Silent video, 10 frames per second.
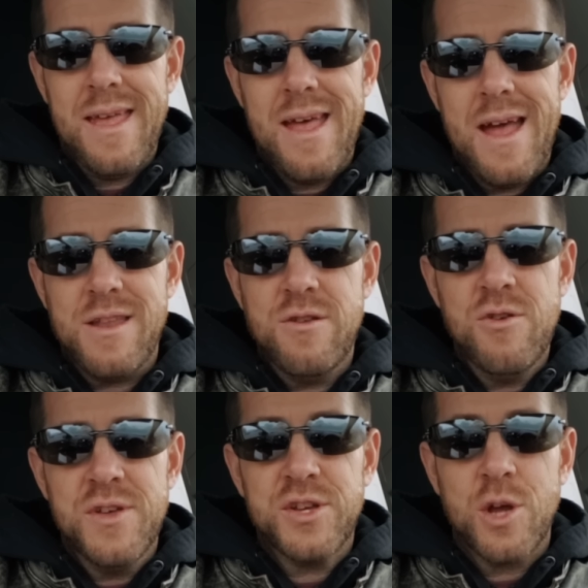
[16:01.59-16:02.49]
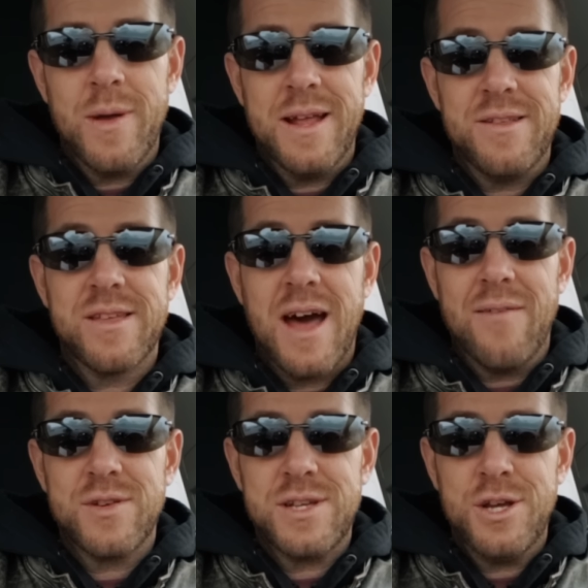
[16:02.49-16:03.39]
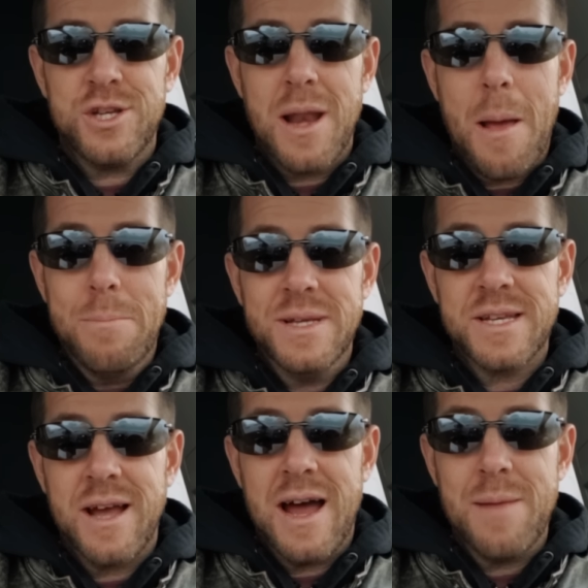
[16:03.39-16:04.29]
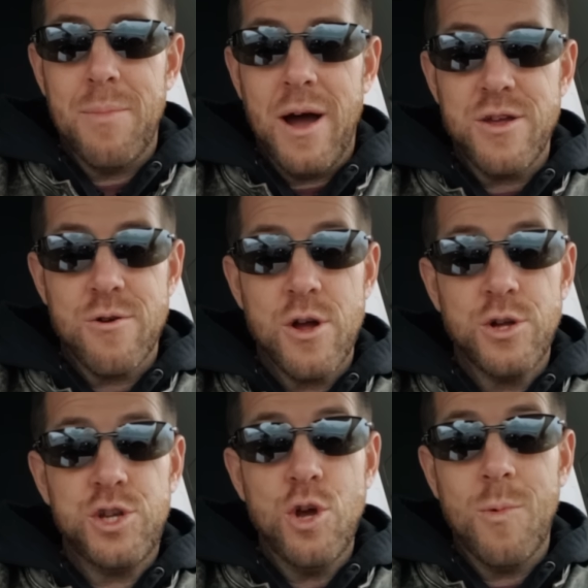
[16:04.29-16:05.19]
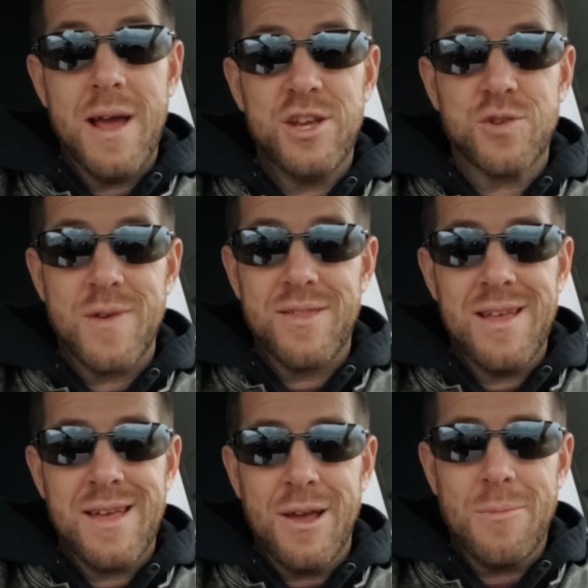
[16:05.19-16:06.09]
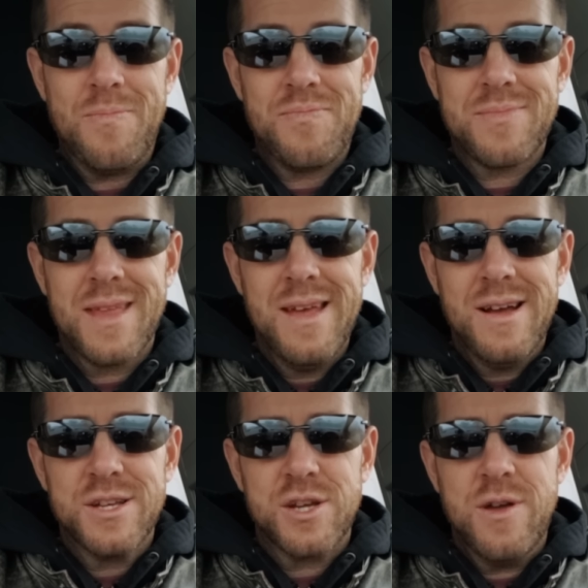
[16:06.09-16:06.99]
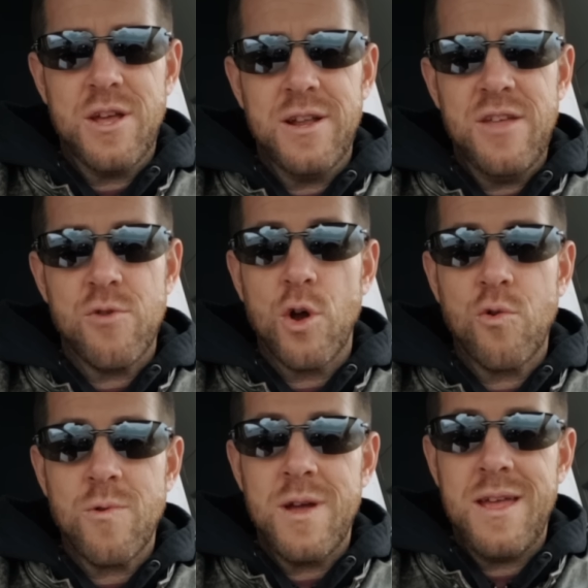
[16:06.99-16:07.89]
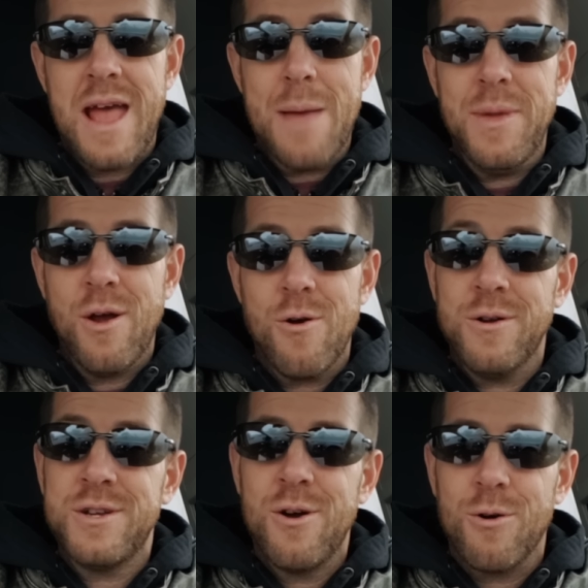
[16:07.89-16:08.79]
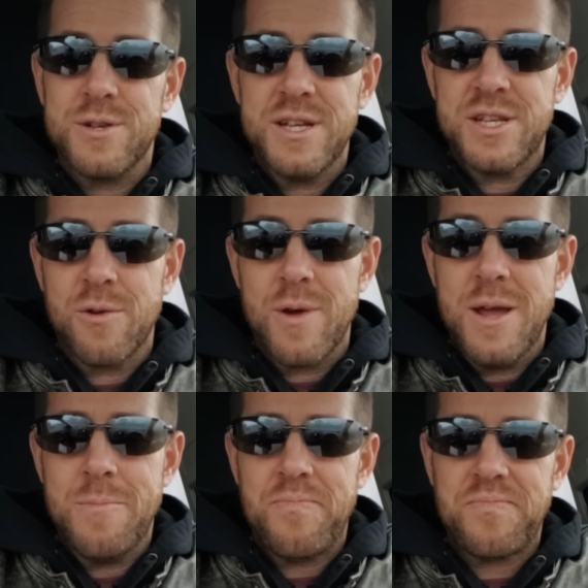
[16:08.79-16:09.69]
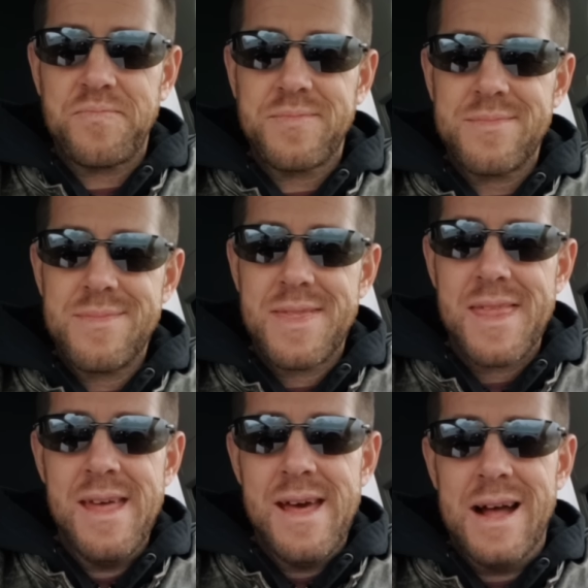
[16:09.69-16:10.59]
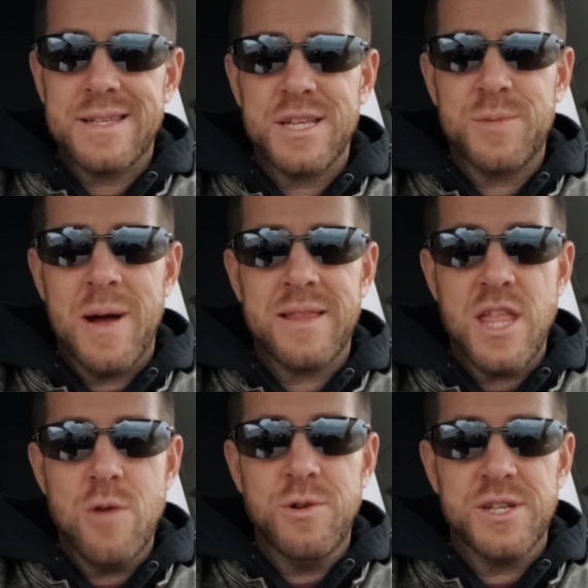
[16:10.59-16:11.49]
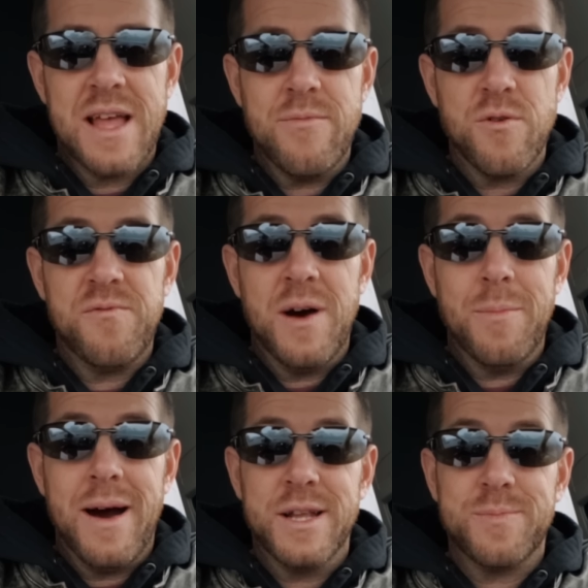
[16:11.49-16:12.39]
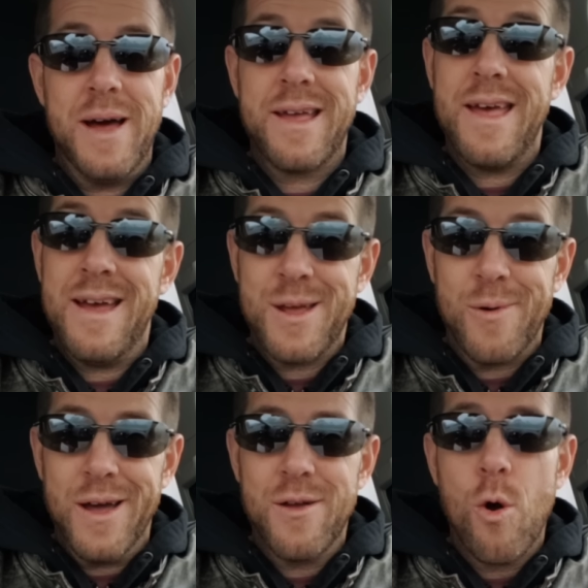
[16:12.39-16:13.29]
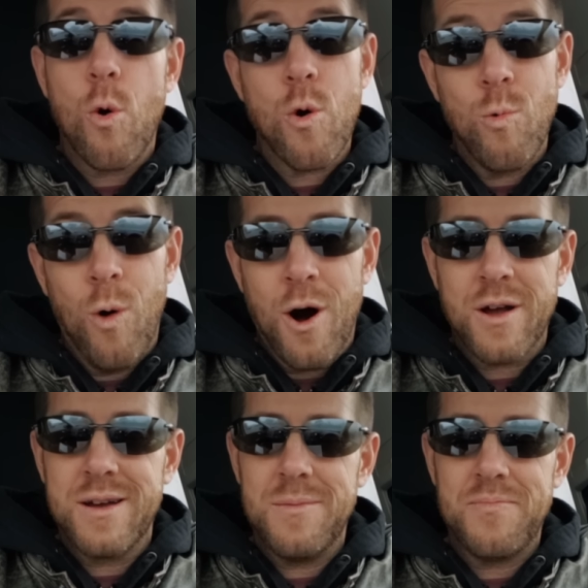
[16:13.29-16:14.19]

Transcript: And you knew this going into the conversation, misguided by your two-way street thinking. So he could either agree and be hurt, or disagree and suspect that you would just have your fun behind his back anyway, or walk.